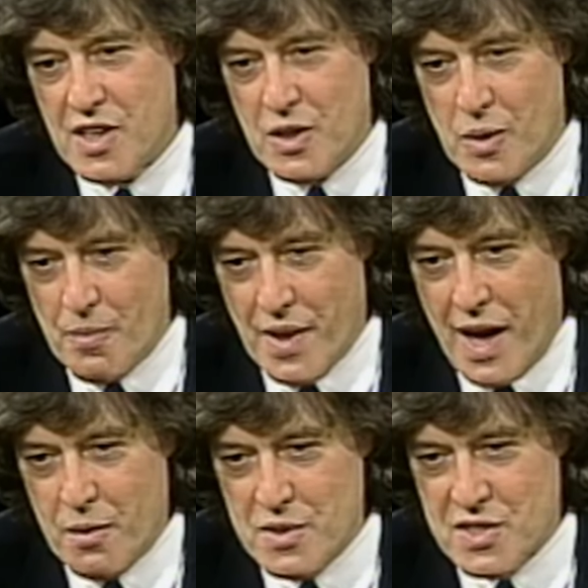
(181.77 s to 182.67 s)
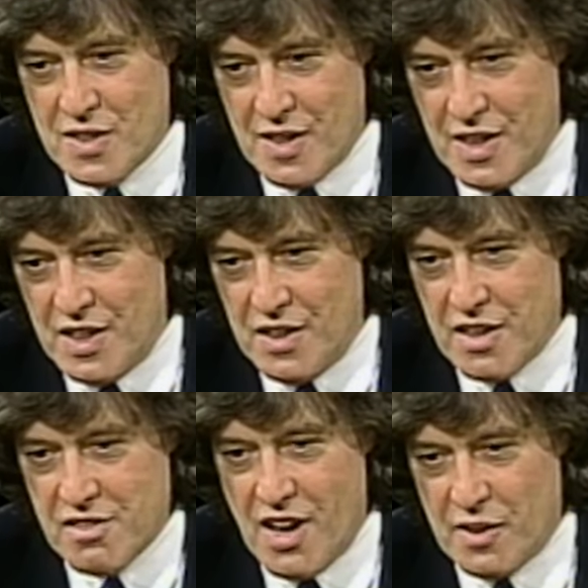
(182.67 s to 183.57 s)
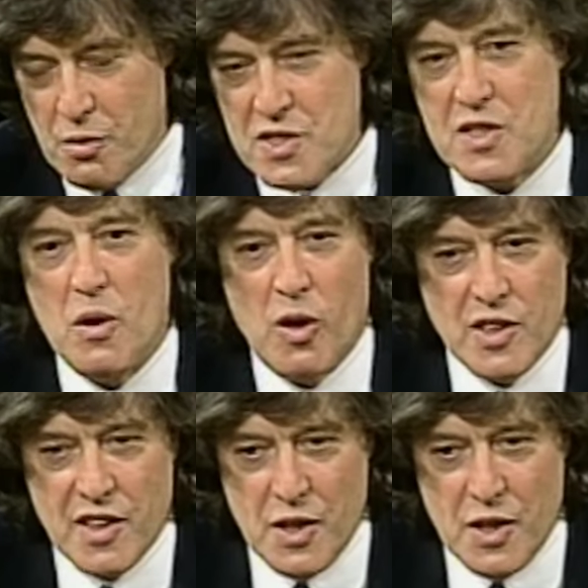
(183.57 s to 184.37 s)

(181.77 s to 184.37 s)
ago, I was in Iran. It was so long